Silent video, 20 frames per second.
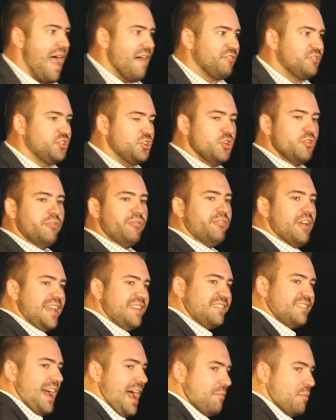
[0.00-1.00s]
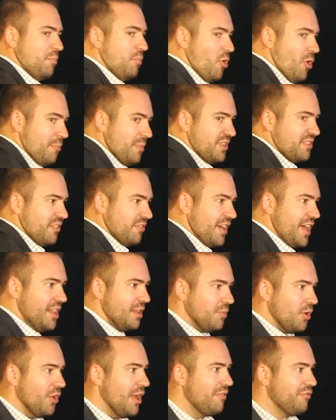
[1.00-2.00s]
have 2 FaceTime appointments
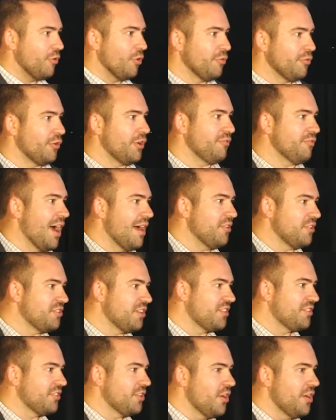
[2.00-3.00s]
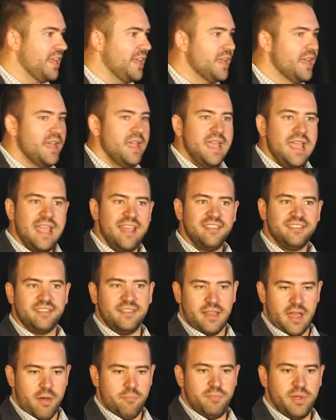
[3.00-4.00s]
available at 4:45 or 6:30.
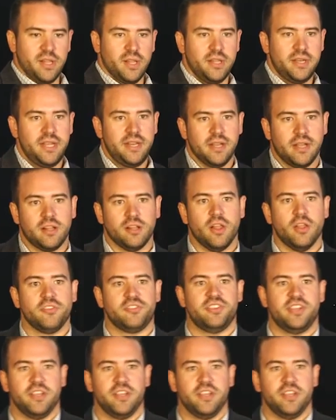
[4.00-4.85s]
His ability to close